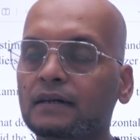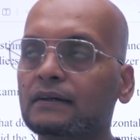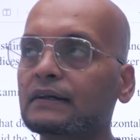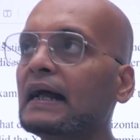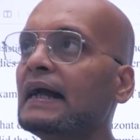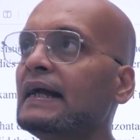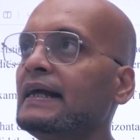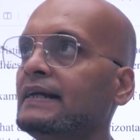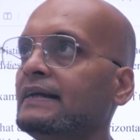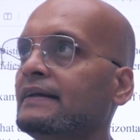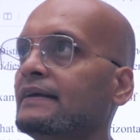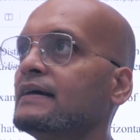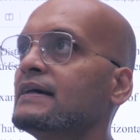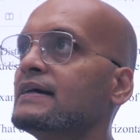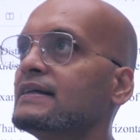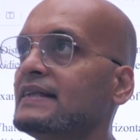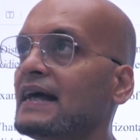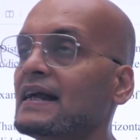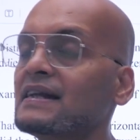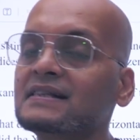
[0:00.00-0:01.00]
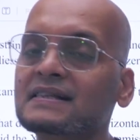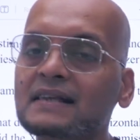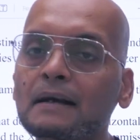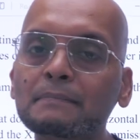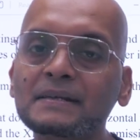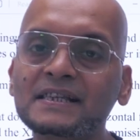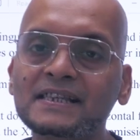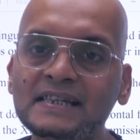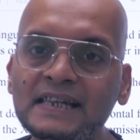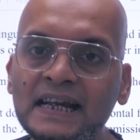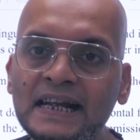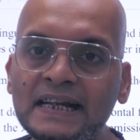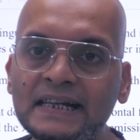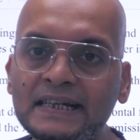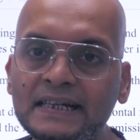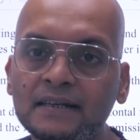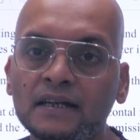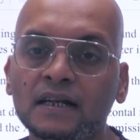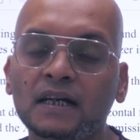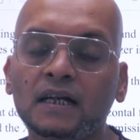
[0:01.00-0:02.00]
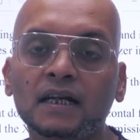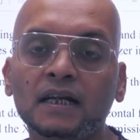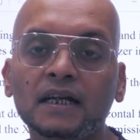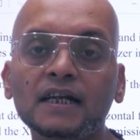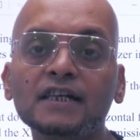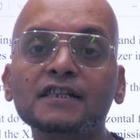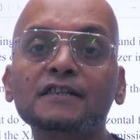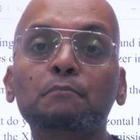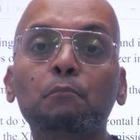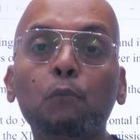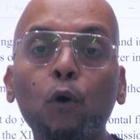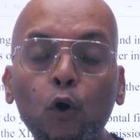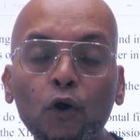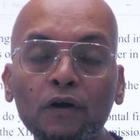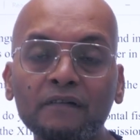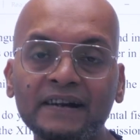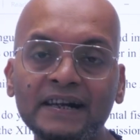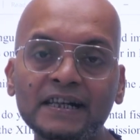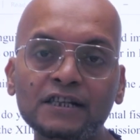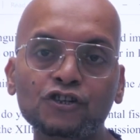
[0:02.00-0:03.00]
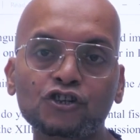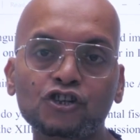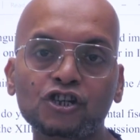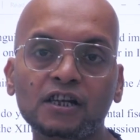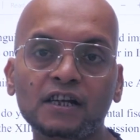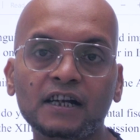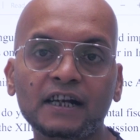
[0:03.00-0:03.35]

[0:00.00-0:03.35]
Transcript: right? That some state is more rich,